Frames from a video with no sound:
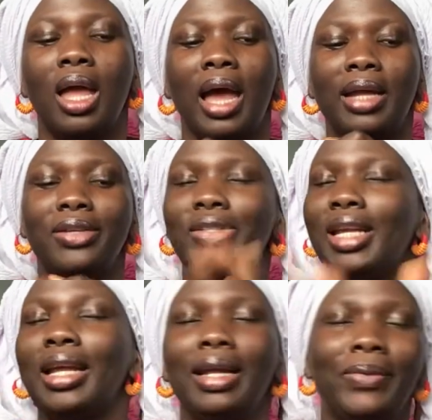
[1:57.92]
And
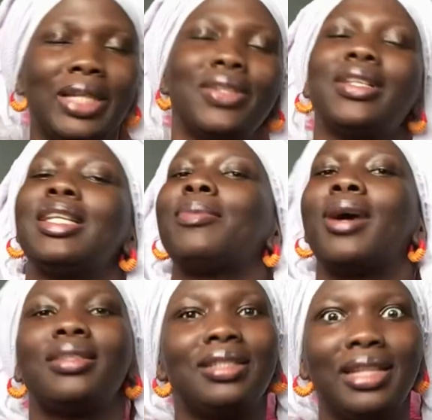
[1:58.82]
today we're talking
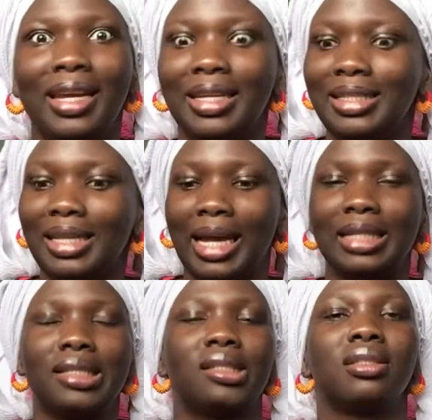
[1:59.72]
about
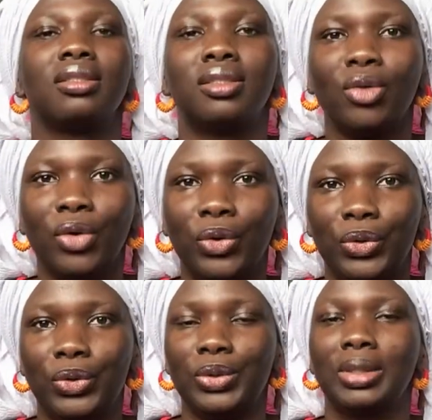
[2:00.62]
changes.
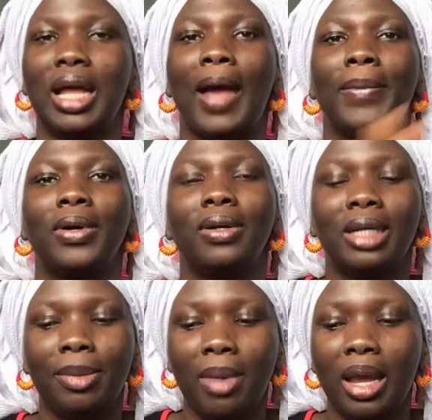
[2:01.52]
So I'm going to
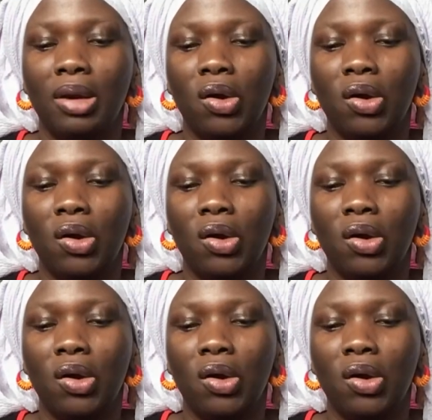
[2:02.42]
remind